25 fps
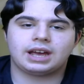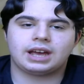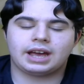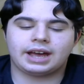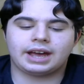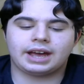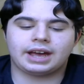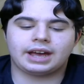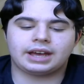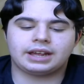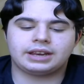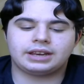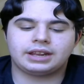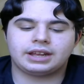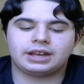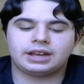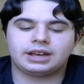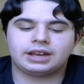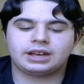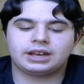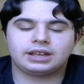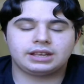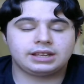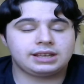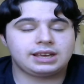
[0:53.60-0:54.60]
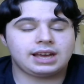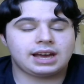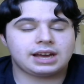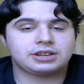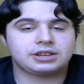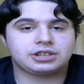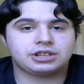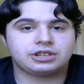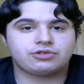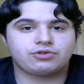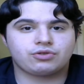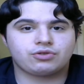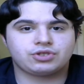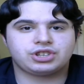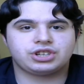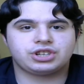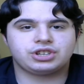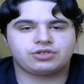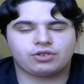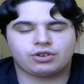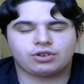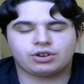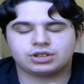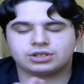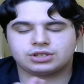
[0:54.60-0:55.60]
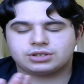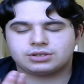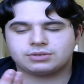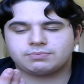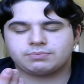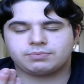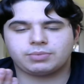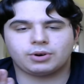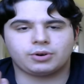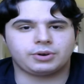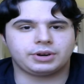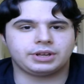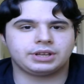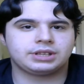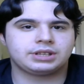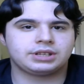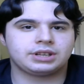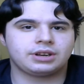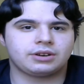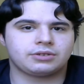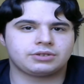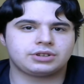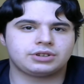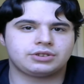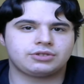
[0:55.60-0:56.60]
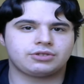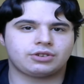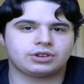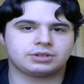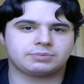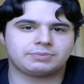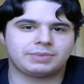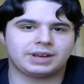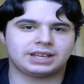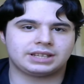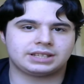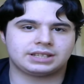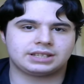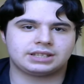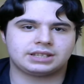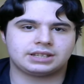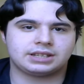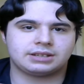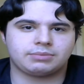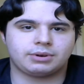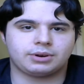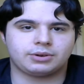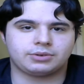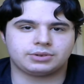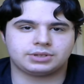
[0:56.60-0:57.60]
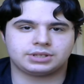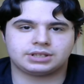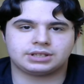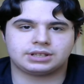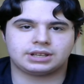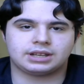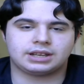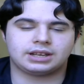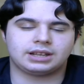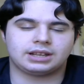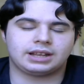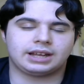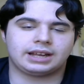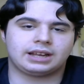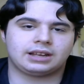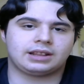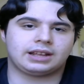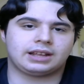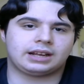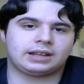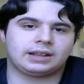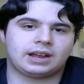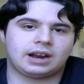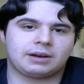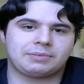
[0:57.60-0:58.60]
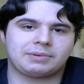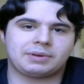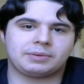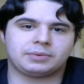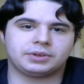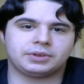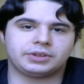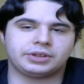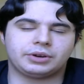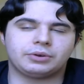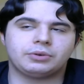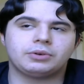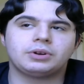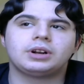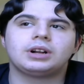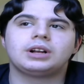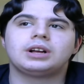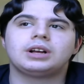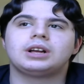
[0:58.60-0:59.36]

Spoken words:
and yeah, she draws ponies, you know, she draws bases and poses like a lot of people do.